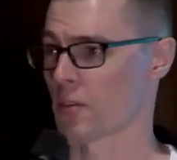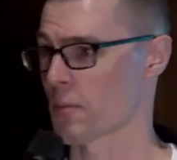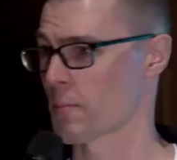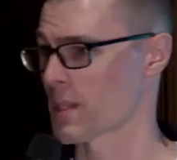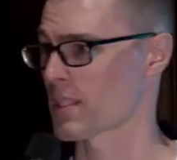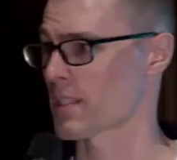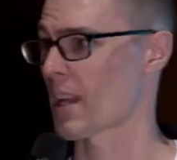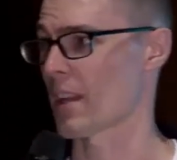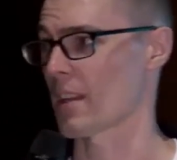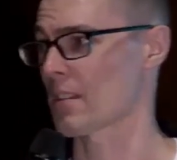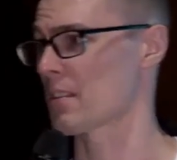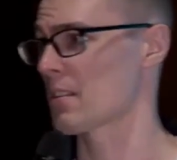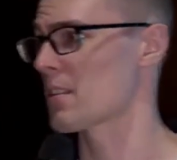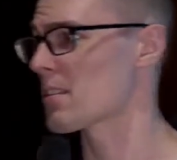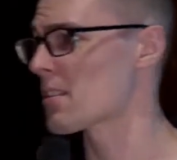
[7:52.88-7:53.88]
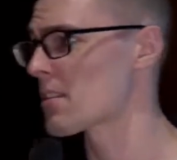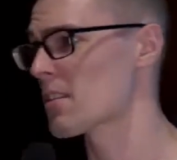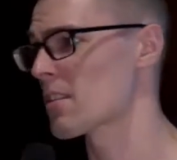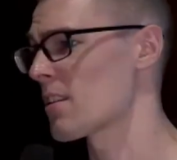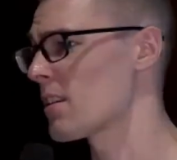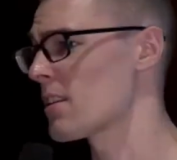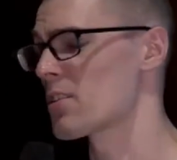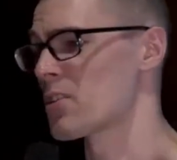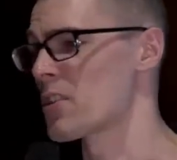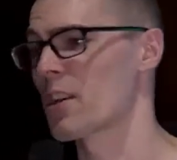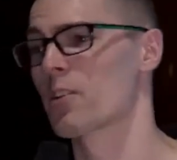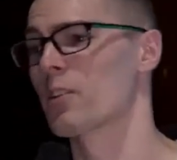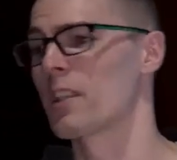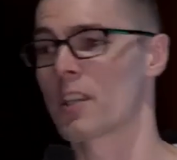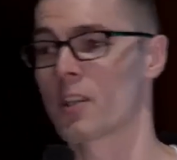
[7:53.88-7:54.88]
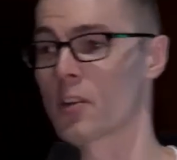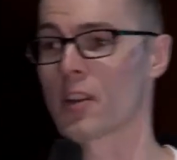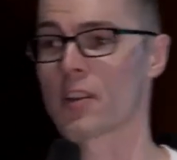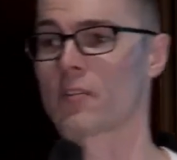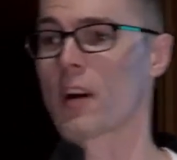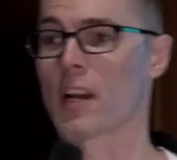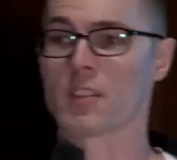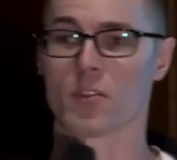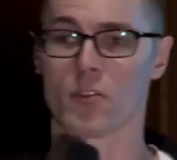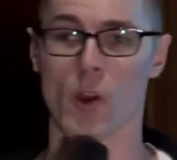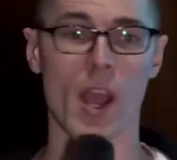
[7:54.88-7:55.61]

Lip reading: the mistakes. This is generally good advice for